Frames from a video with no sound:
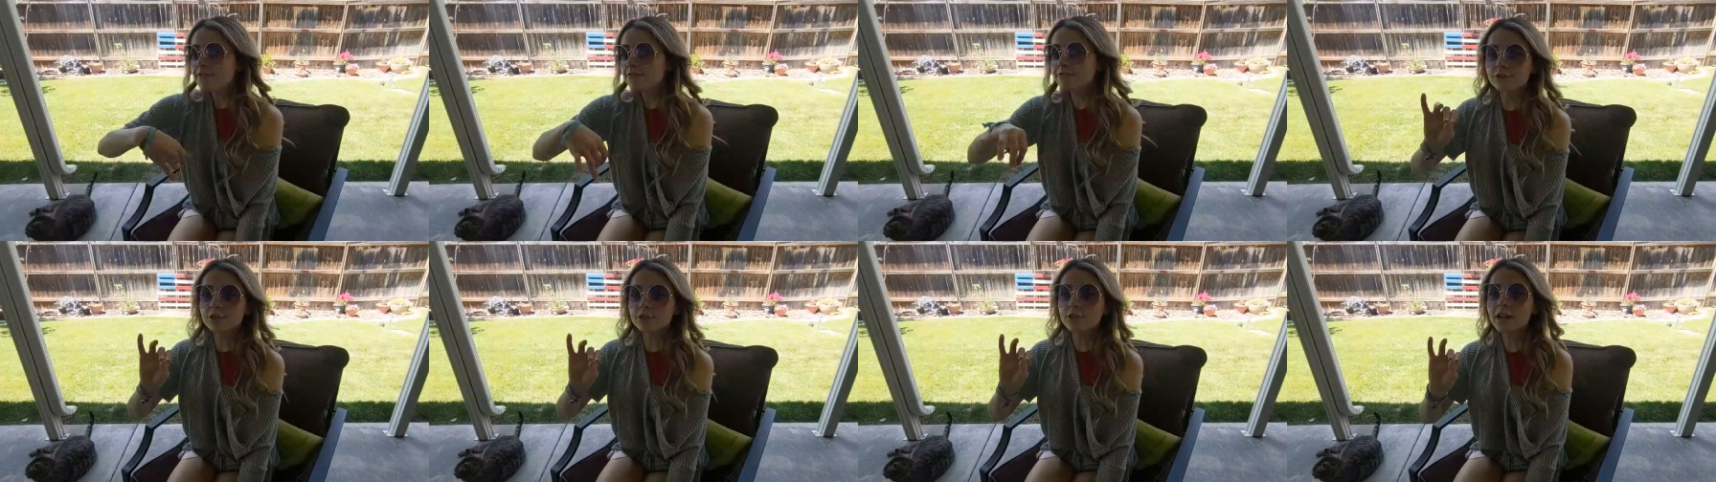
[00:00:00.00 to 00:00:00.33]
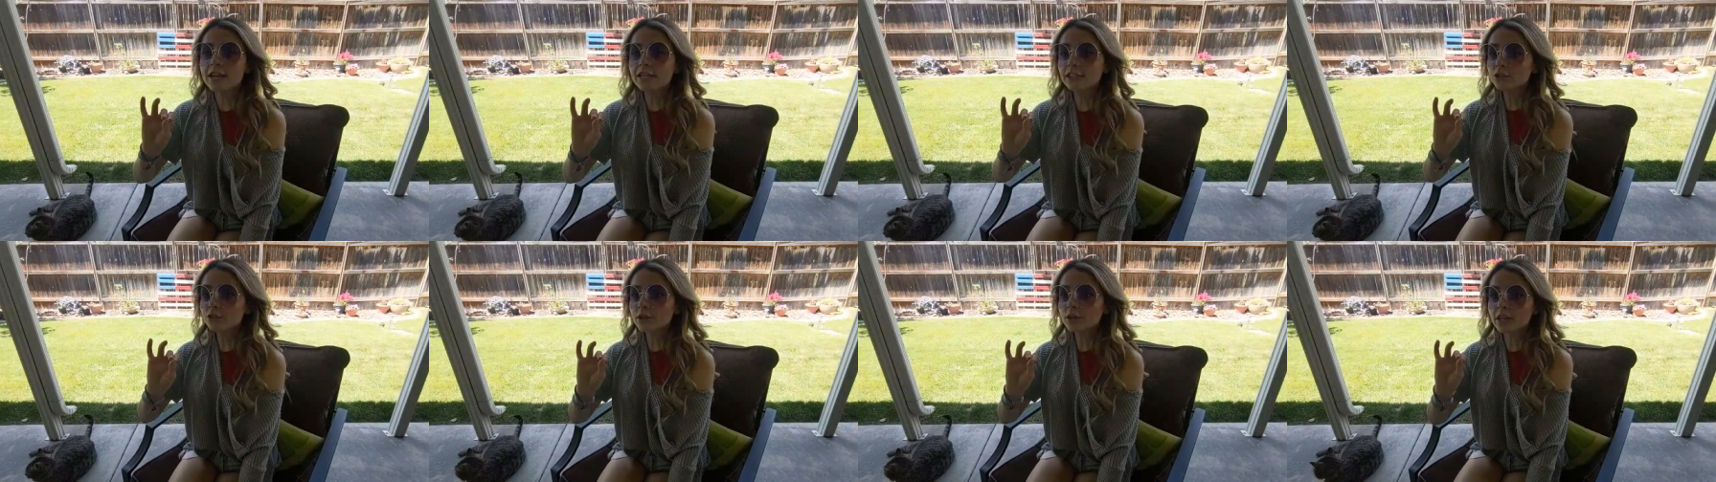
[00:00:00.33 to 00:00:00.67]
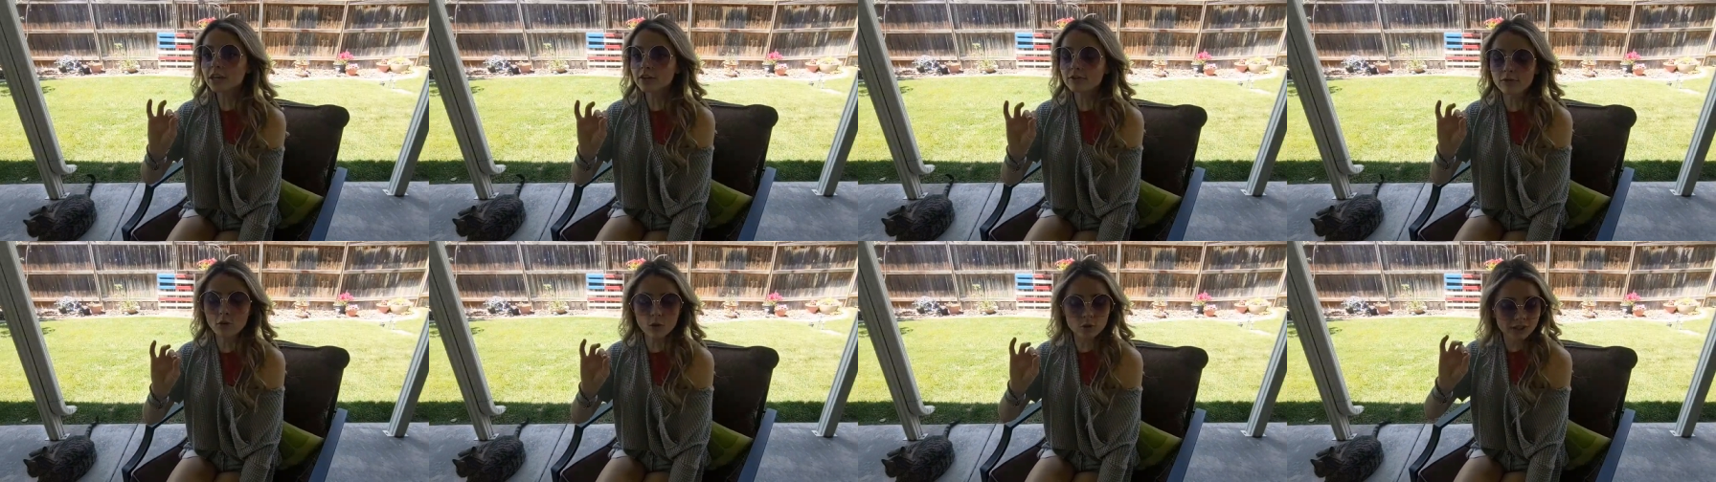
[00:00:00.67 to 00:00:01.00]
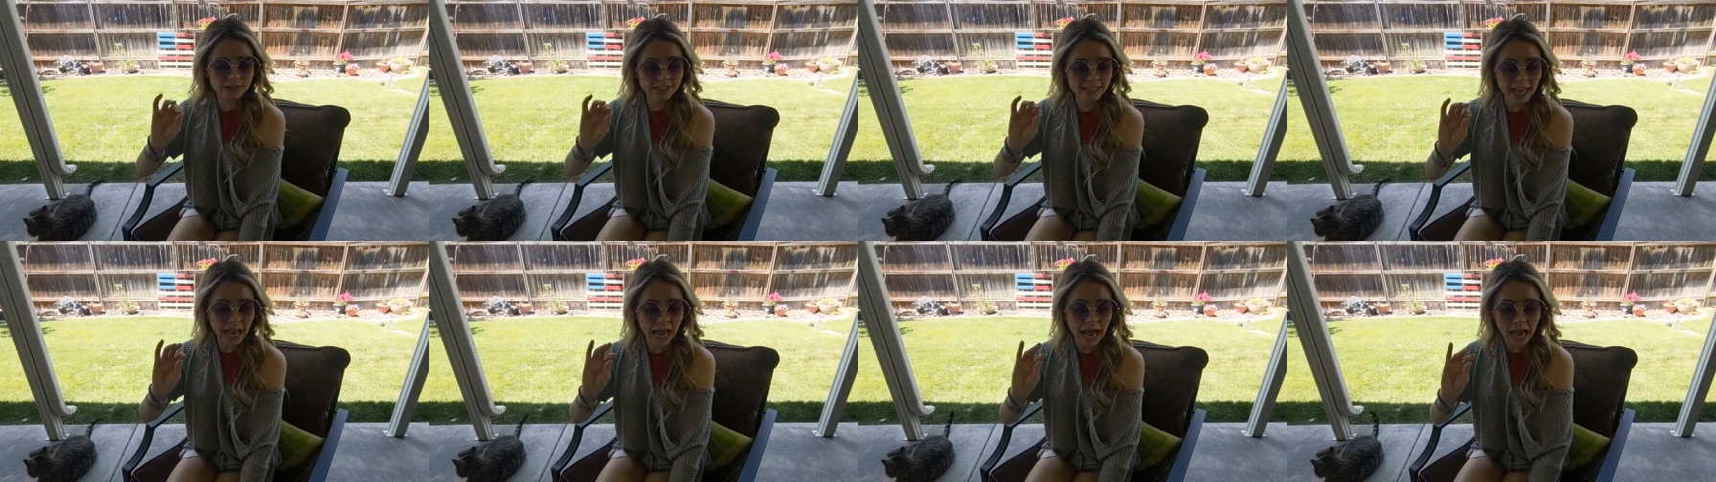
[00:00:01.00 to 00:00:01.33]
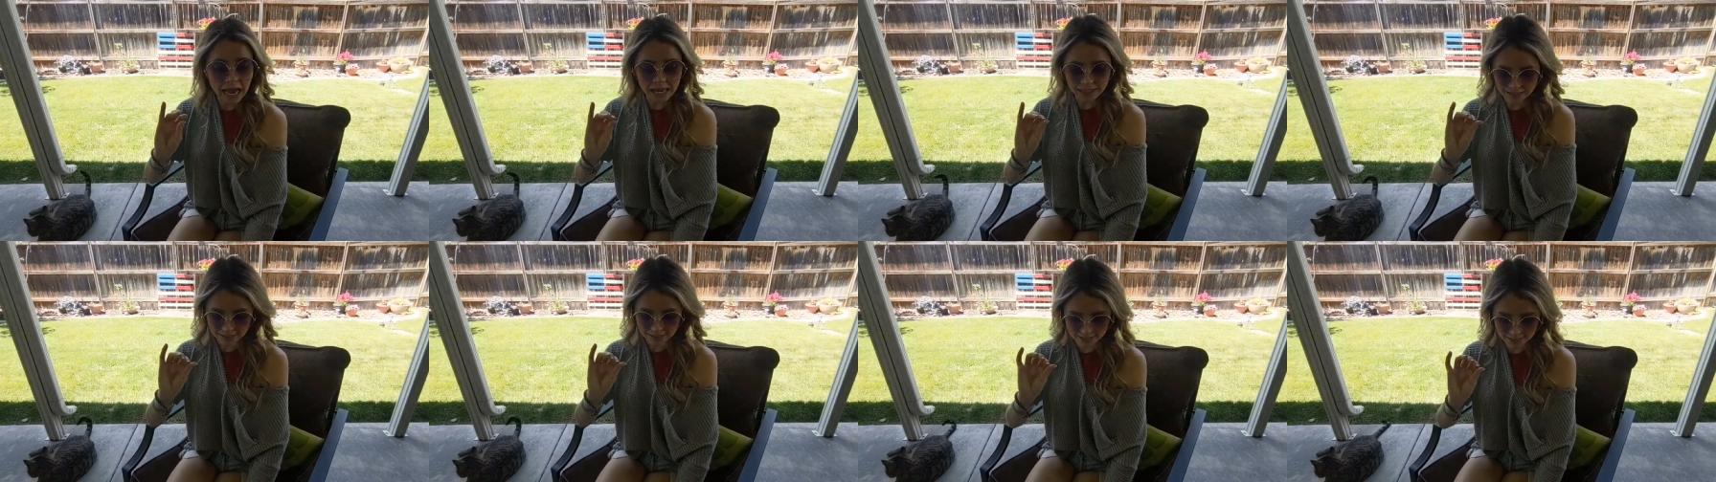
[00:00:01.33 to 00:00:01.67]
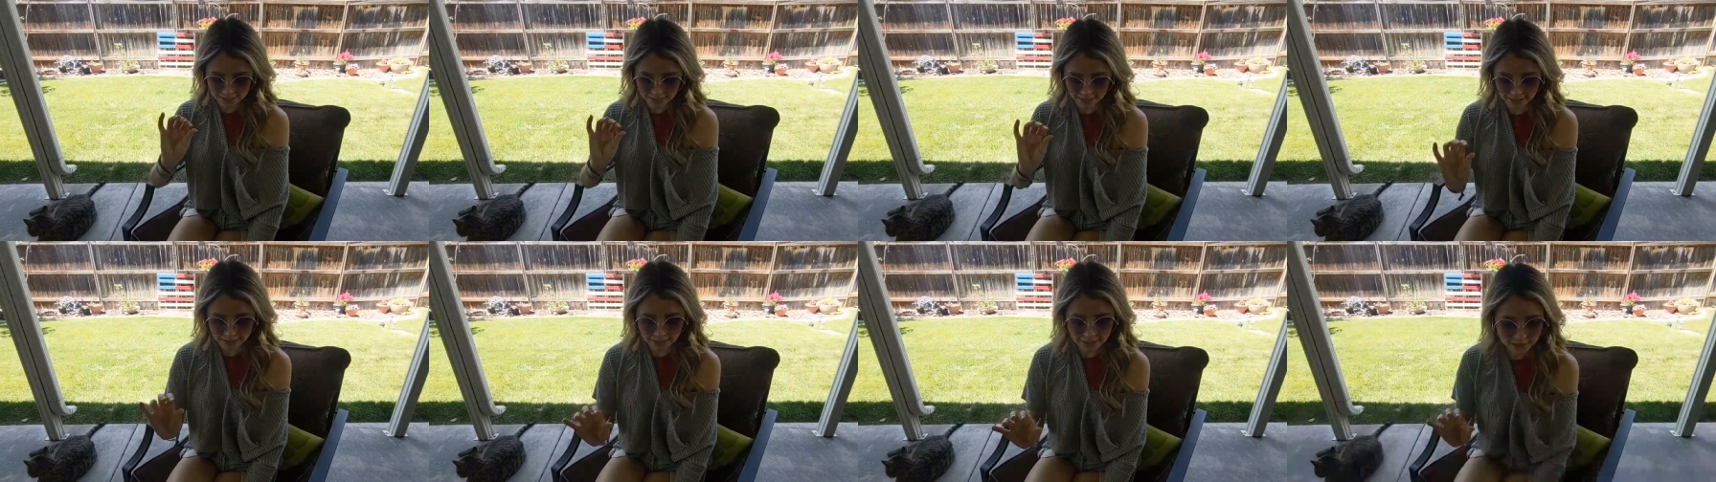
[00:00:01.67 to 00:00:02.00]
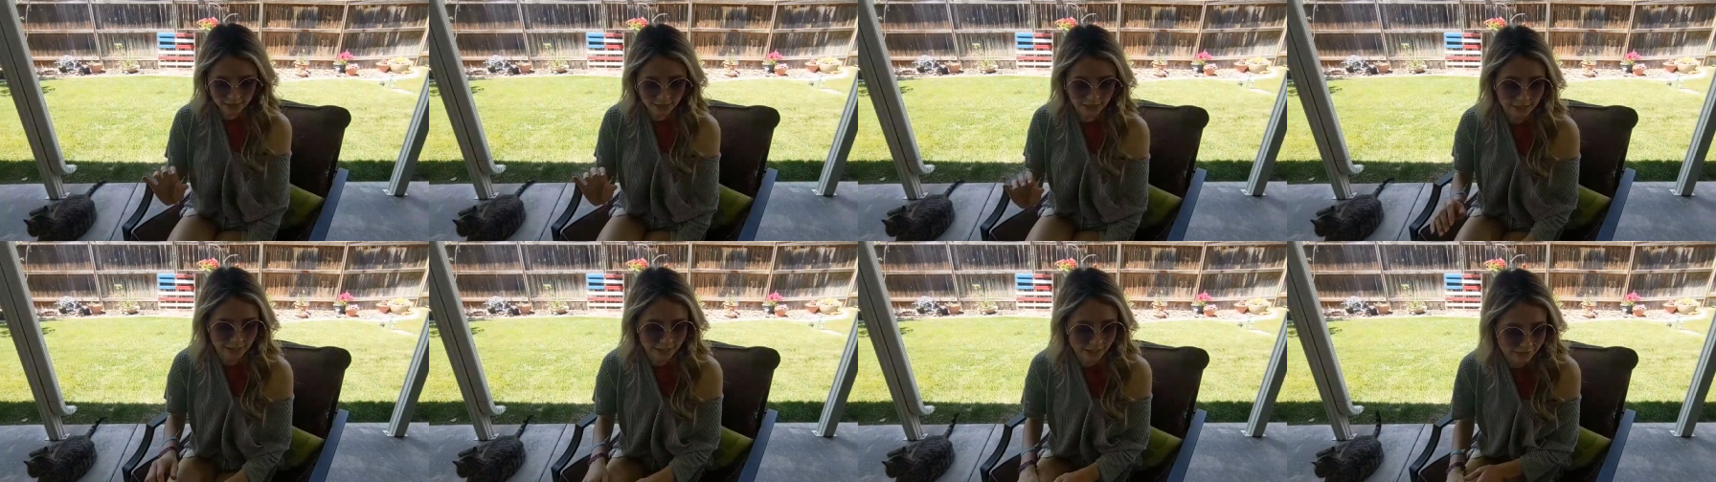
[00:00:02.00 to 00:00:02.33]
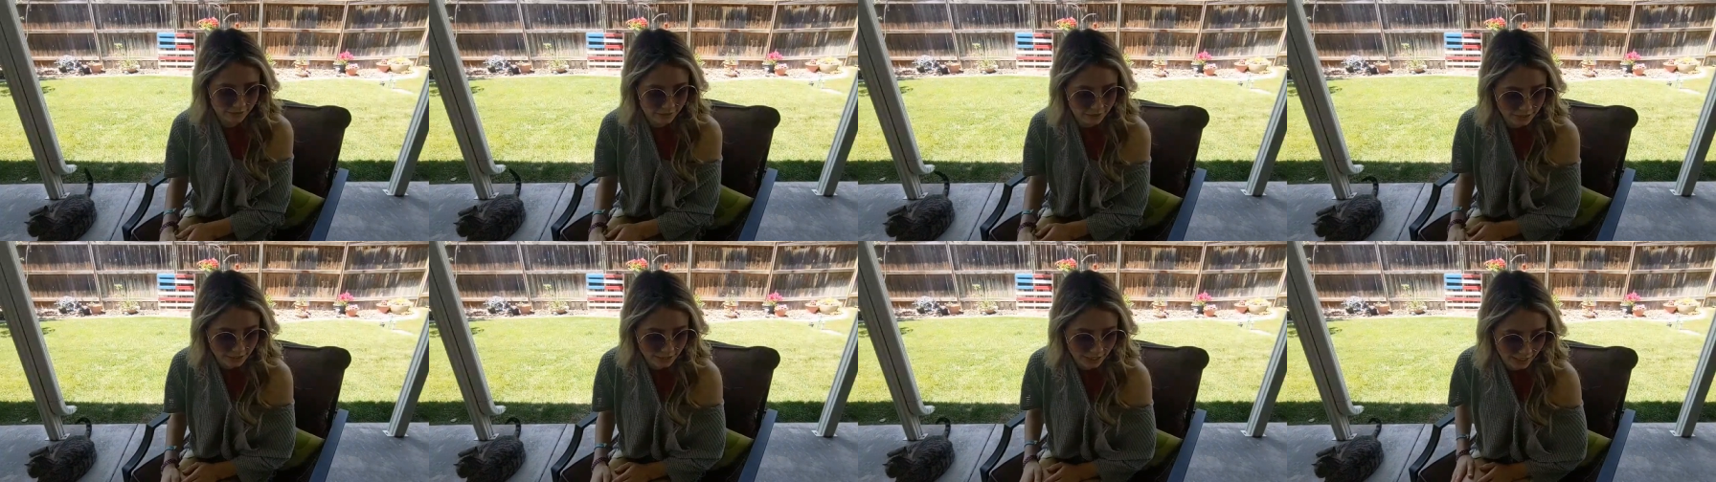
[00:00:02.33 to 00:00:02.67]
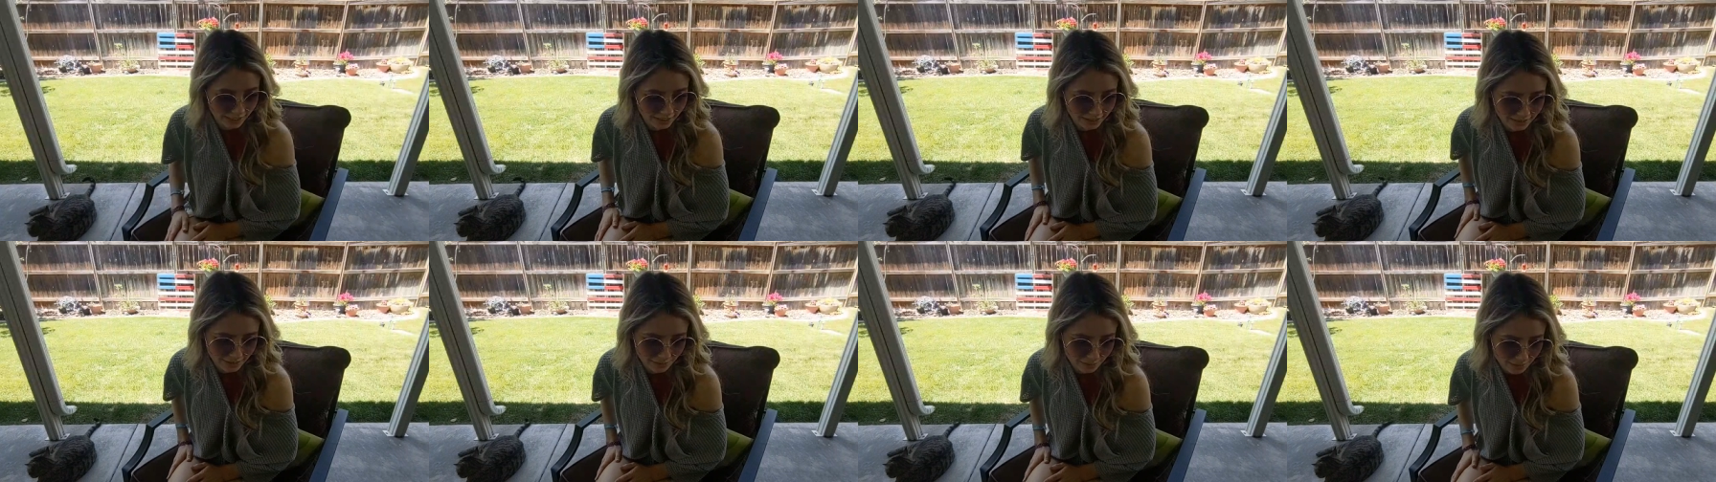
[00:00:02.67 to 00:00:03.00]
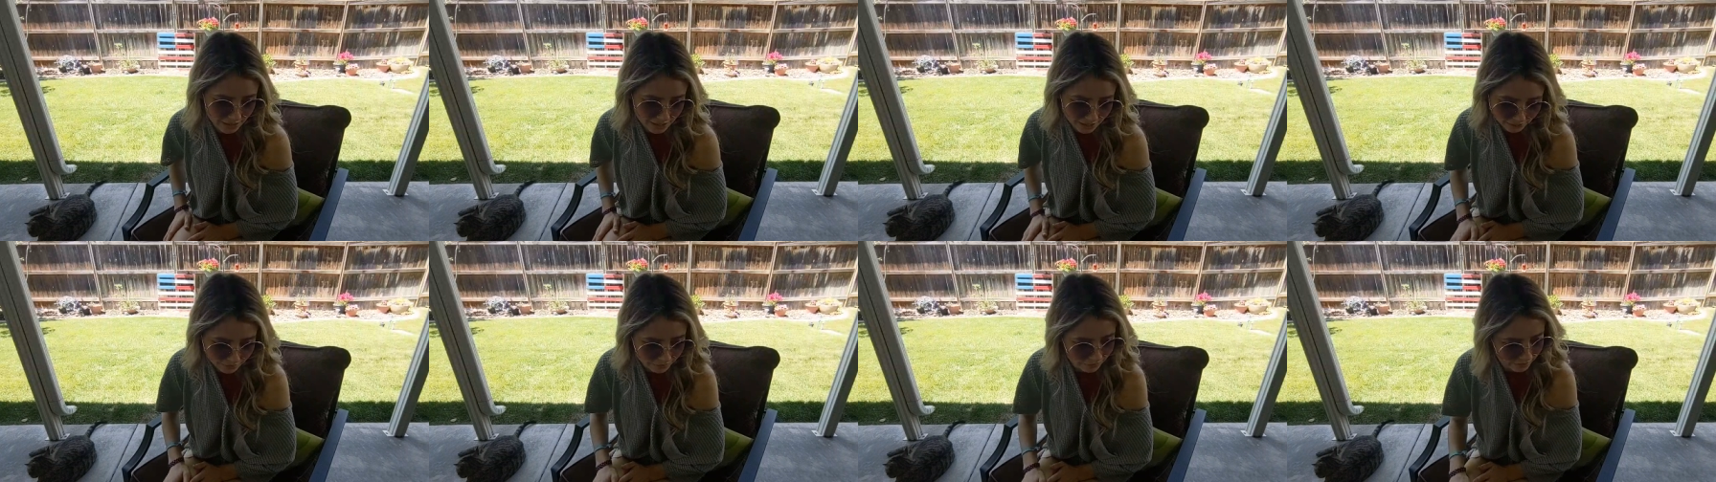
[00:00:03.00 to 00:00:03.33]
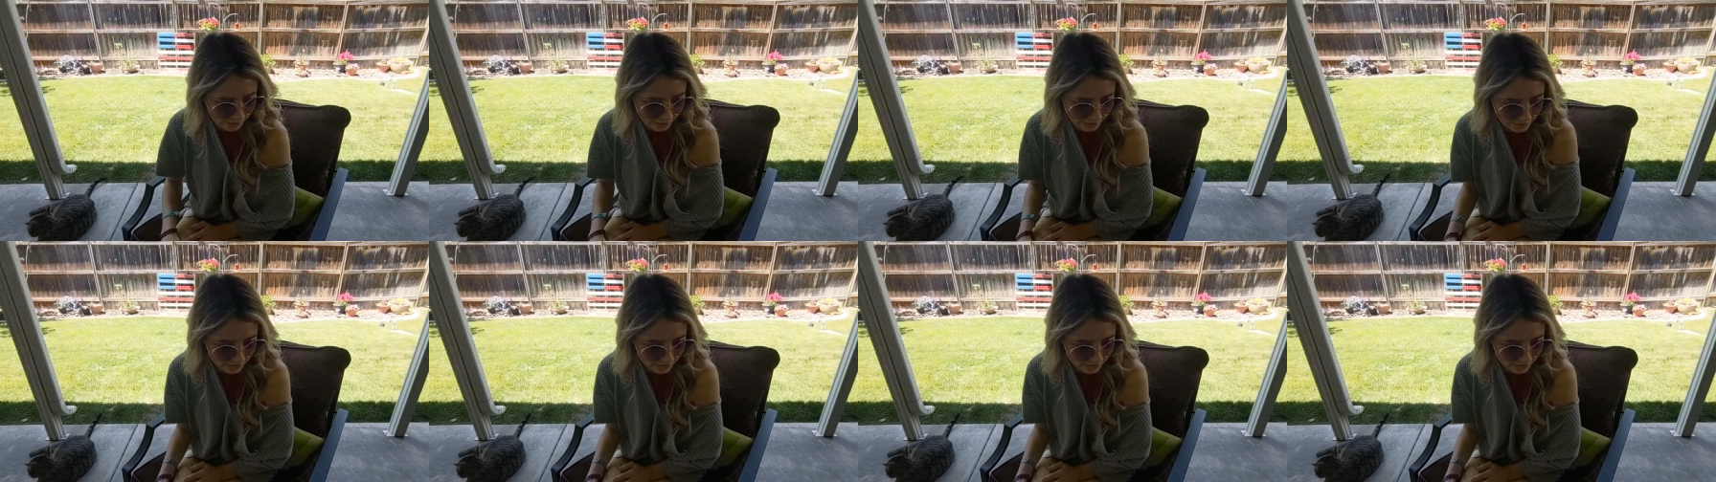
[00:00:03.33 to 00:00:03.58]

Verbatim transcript: Frederick von Katzen if you'd like to get